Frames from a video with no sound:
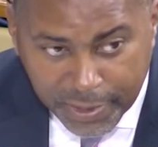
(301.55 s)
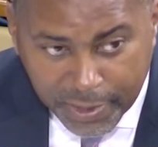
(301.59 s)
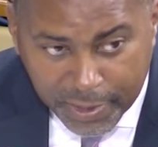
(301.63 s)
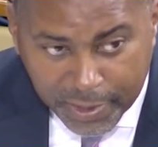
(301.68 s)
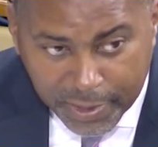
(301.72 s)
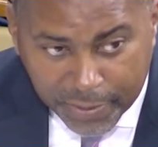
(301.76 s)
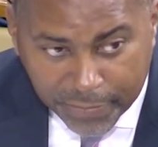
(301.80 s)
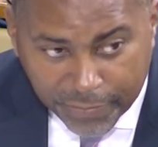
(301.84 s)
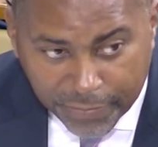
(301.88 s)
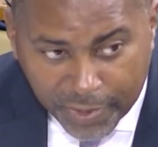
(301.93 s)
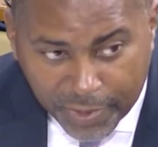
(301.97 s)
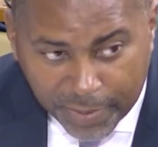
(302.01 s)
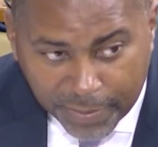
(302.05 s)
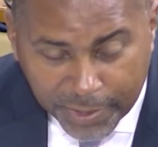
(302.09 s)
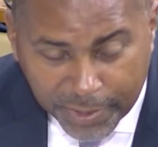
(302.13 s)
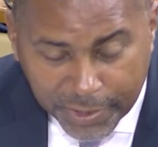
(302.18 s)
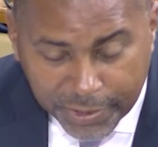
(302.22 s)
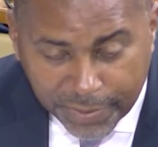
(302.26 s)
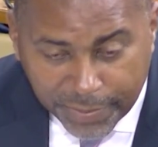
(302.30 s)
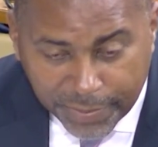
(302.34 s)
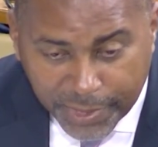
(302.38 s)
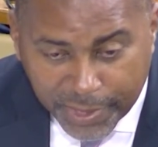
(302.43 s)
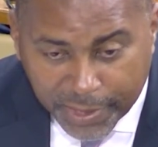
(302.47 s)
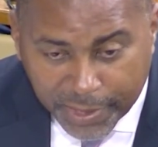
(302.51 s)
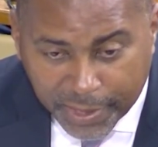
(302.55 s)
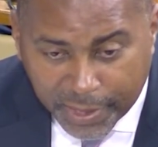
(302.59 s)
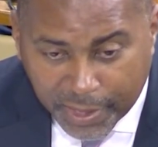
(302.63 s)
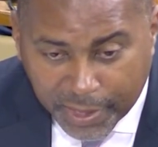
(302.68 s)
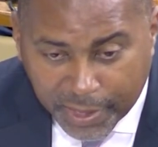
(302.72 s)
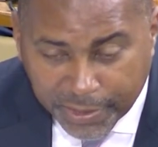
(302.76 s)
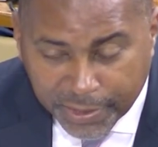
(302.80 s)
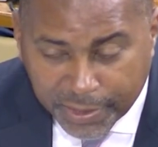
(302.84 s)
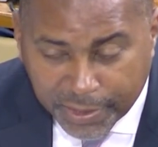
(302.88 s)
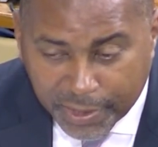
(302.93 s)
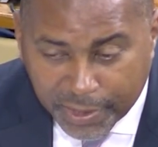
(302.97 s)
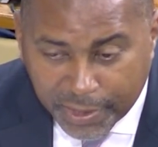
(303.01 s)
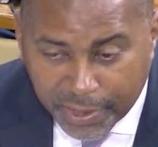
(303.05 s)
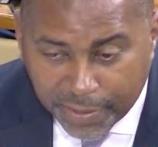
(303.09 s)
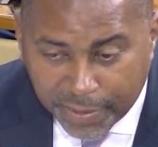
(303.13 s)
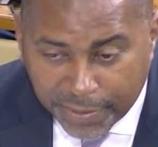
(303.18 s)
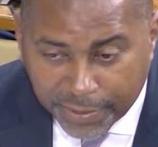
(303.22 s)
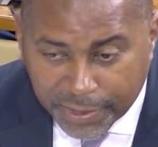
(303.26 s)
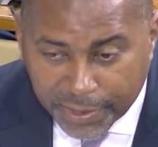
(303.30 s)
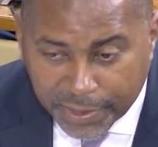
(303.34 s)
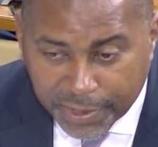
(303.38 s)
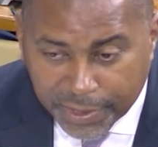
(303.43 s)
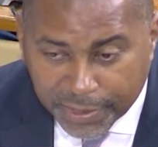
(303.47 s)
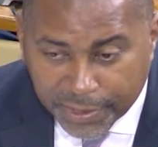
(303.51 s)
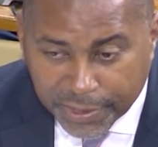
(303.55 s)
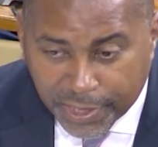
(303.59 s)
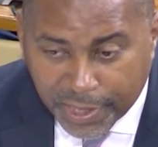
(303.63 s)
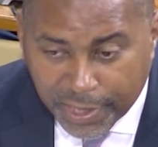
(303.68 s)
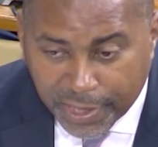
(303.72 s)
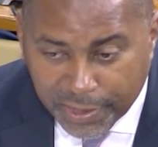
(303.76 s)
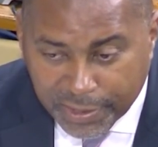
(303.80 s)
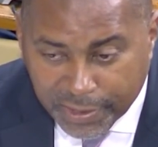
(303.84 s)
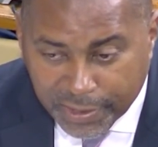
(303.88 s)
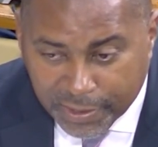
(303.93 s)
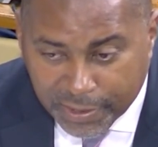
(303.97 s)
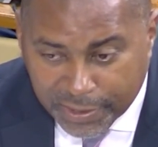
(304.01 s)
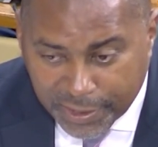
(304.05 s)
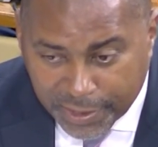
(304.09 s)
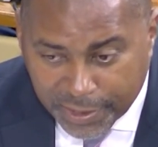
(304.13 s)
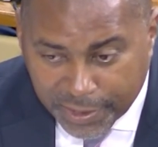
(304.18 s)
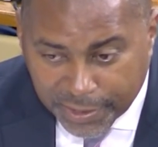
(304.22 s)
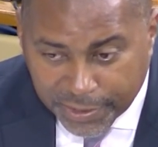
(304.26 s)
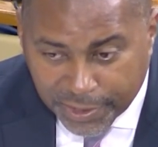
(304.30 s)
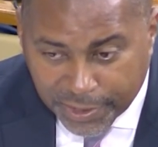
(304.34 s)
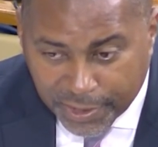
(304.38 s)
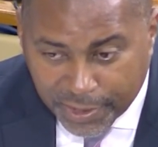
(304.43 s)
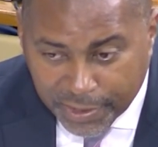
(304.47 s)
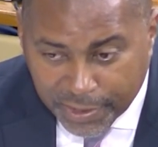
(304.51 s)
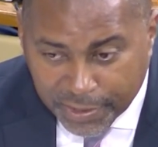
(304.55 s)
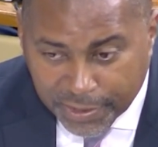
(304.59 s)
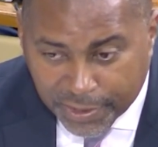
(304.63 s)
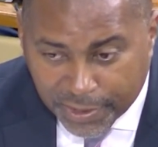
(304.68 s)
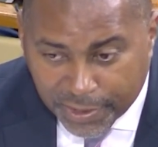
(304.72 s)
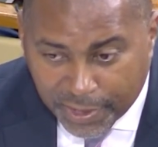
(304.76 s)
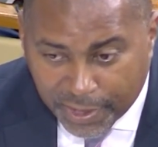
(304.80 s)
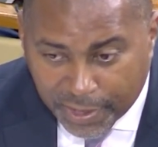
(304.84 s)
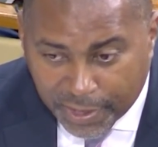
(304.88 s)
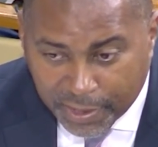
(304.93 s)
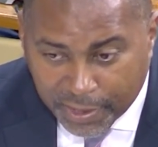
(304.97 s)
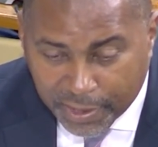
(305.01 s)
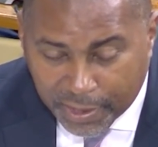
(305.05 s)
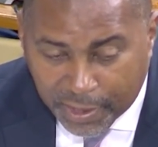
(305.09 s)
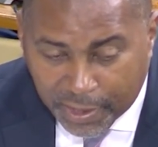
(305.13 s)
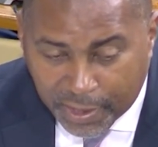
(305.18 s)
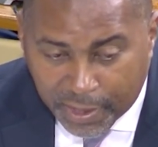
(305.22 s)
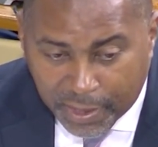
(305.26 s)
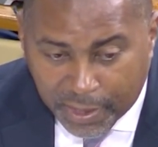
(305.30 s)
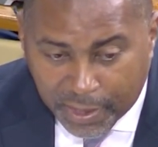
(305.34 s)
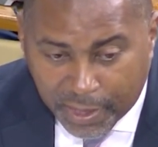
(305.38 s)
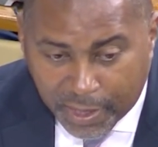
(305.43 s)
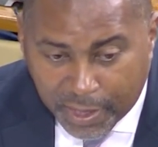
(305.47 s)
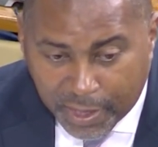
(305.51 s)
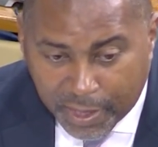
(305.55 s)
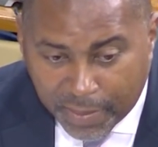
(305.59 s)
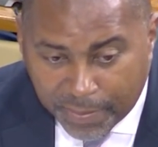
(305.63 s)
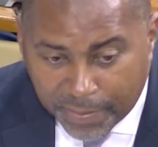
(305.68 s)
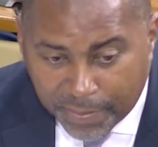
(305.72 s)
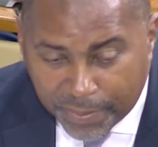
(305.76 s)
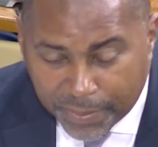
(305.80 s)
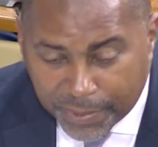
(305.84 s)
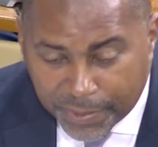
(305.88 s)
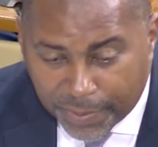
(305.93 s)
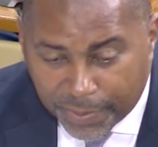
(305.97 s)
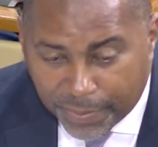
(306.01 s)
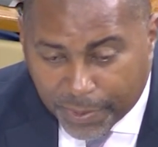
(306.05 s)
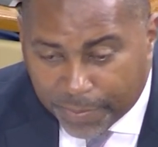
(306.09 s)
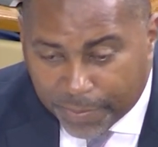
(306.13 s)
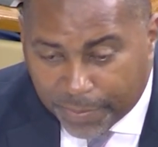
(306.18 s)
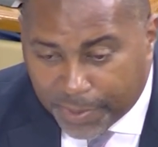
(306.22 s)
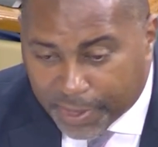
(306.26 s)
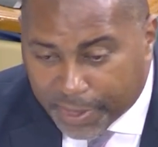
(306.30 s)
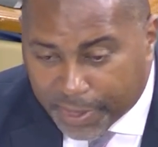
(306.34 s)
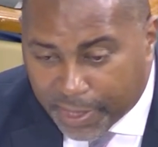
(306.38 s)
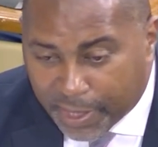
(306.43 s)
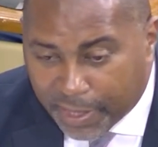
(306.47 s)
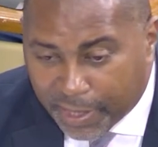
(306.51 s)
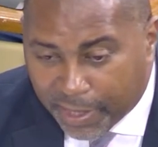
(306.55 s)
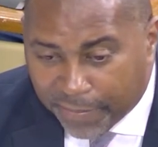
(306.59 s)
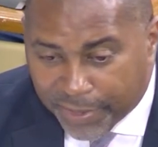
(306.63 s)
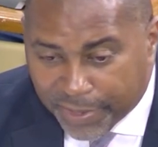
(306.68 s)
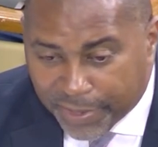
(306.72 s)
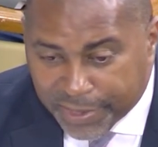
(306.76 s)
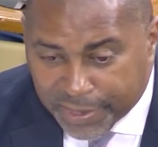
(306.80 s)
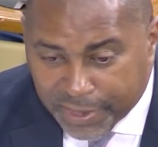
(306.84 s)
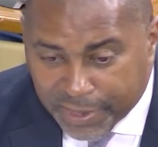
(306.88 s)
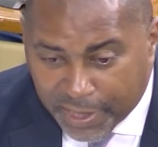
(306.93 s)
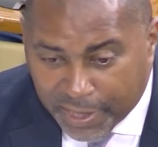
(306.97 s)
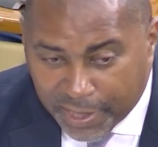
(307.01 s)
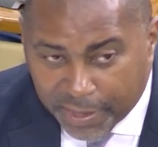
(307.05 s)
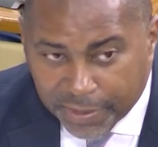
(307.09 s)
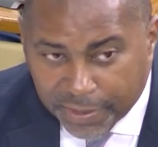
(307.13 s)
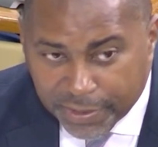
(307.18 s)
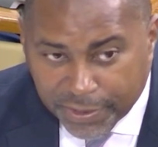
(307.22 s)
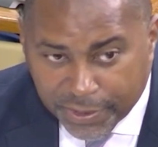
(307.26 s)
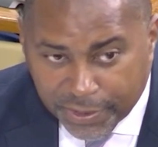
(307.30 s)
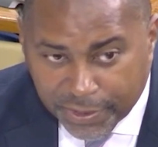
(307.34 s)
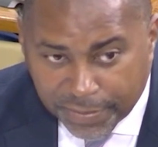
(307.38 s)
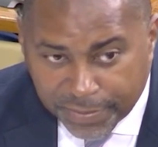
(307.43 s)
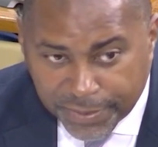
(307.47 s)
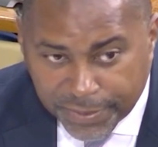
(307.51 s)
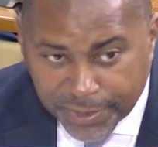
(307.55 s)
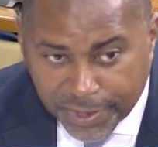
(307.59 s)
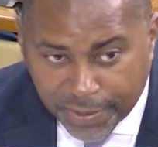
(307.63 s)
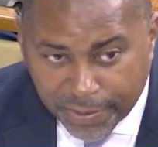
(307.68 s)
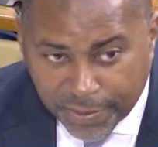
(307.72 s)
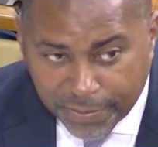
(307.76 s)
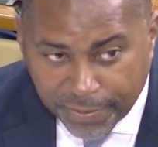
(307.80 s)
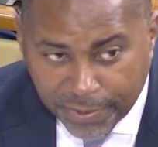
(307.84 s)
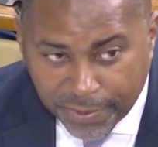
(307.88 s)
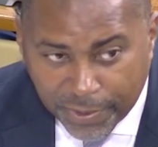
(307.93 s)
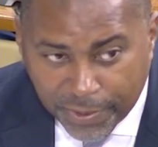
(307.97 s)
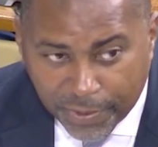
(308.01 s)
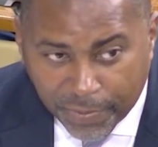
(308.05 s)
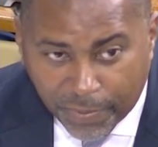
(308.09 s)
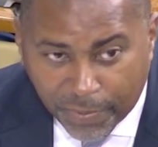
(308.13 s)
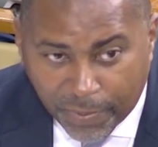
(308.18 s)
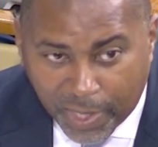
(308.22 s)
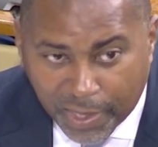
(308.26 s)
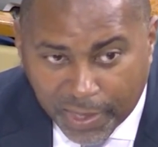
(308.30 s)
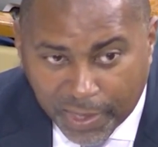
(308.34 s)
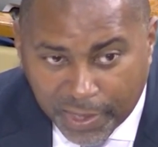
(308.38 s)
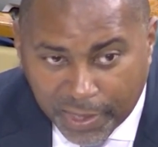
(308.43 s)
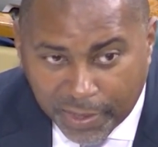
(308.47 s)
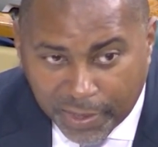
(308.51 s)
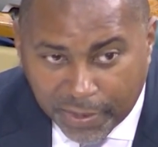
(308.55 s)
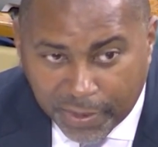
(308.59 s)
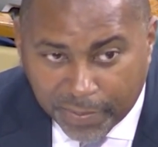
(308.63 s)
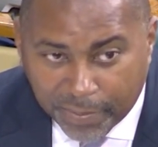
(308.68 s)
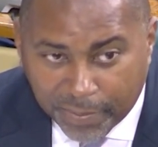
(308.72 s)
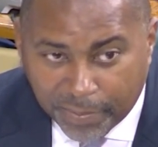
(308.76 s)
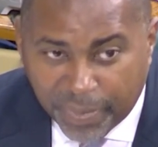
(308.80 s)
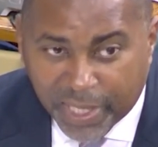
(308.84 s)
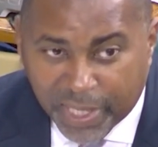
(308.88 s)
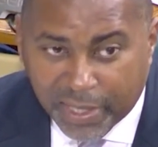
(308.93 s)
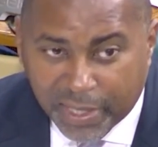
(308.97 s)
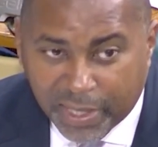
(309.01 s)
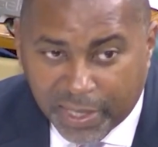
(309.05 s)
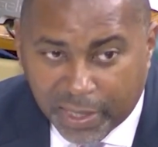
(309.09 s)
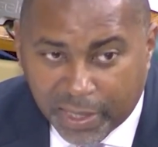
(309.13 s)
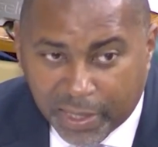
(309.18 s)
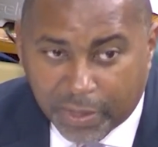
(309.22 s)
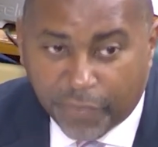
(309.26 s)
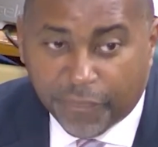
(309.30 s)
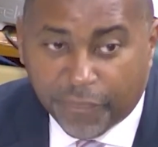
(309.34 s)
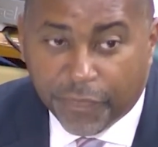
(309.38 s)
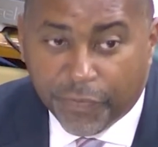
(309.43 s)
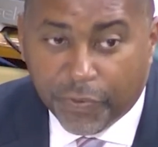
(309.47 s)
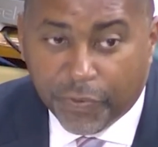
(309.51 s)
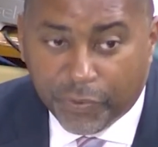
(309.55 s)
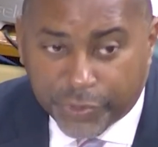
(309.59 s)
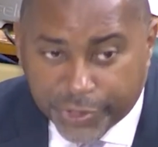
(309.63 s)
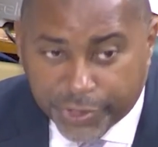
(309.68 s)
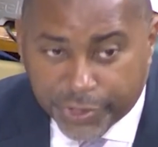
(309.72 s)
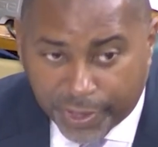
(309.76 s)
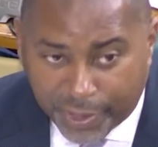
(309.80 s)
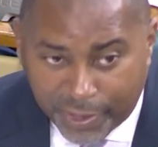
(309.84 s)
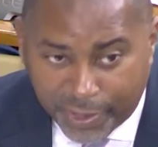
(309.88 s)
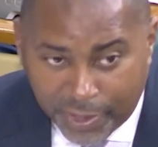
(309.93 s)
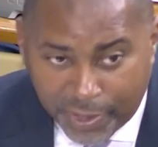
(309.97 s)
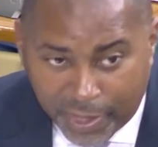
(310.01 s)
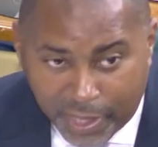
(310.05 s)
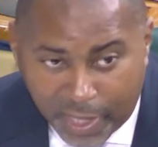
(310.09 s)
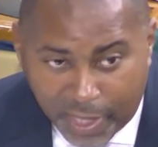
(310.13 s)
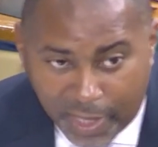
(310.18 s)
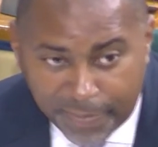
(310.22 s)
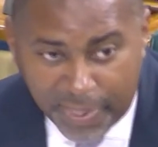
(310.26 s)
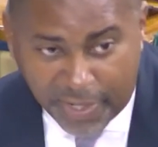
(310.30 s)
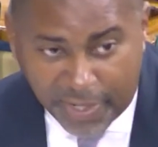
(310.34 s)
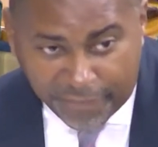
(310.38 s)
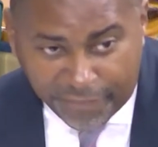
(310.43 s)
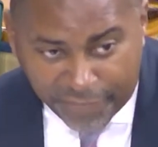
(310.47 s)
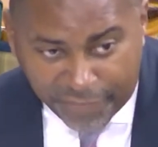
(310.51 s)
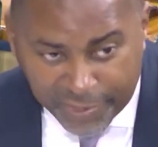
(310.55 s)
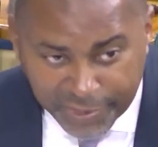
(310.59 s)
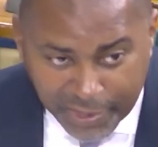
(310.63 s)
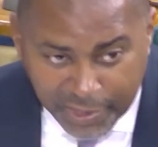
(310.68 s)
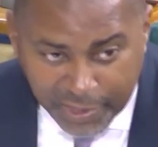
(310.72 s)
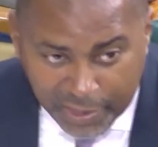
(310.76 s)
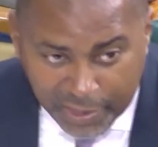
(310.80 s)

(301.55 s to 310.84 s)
from the Jamaica National Heritage consultation so that the public can have a say in terms of what they build in the future of that facility